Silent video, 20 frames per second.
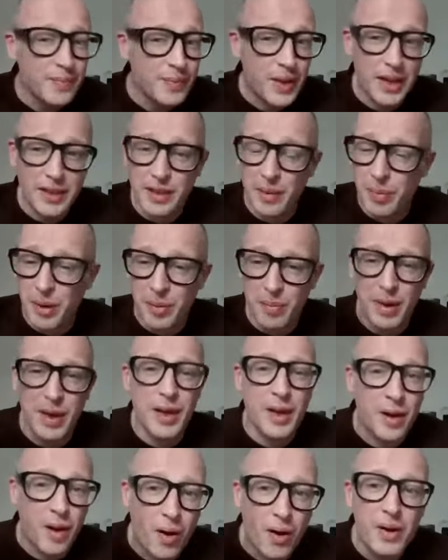it's about
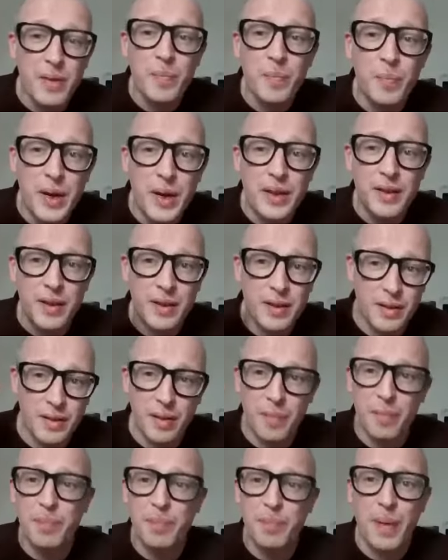making unpeated,
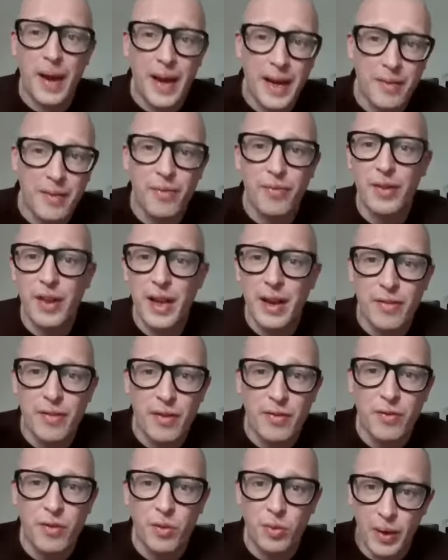big,
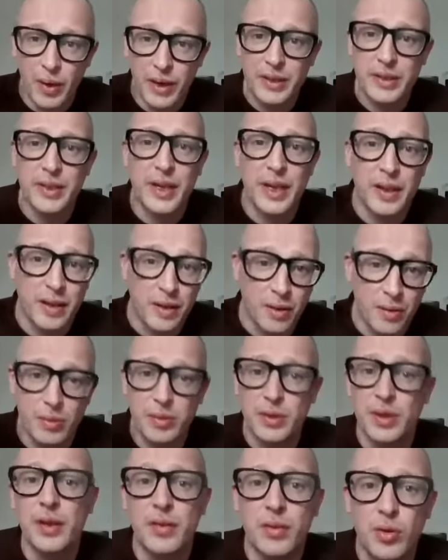flavourful whiskey that
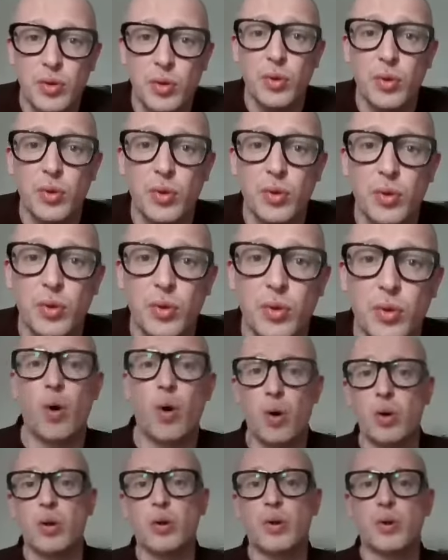goes into
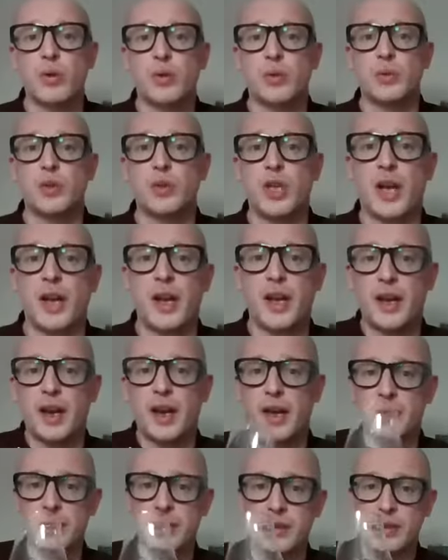Oloroso sherry
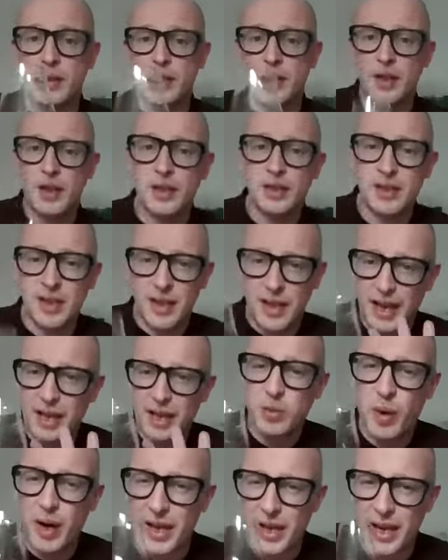casks. So that's
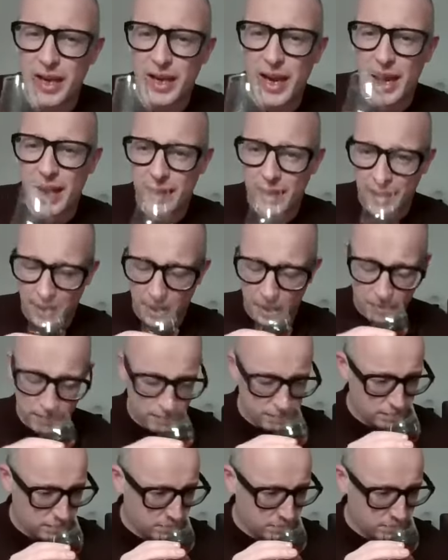why you get that